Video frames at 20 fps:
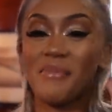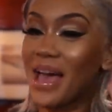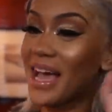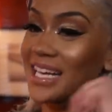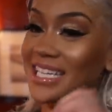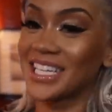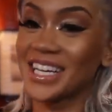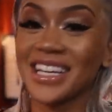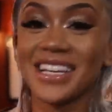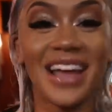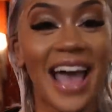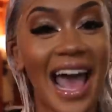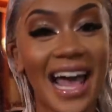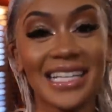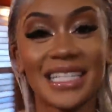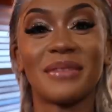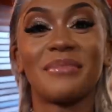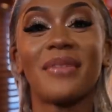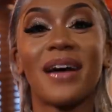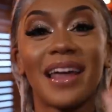make sure you have
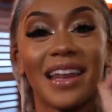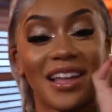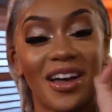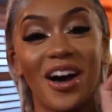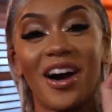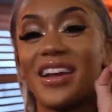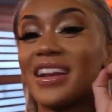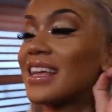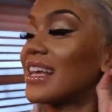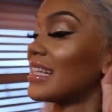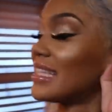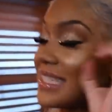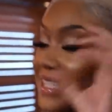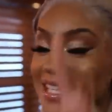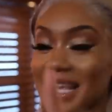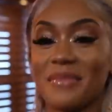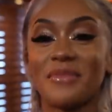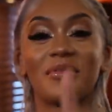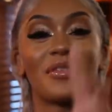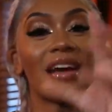somebody on your
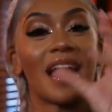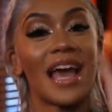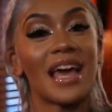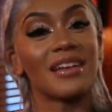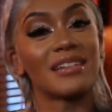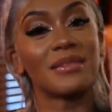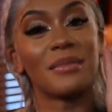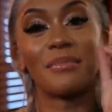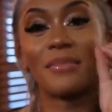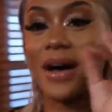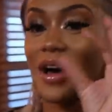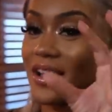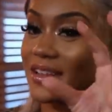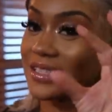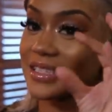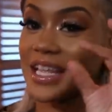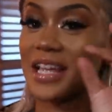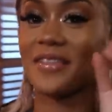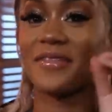team who can handle some balls in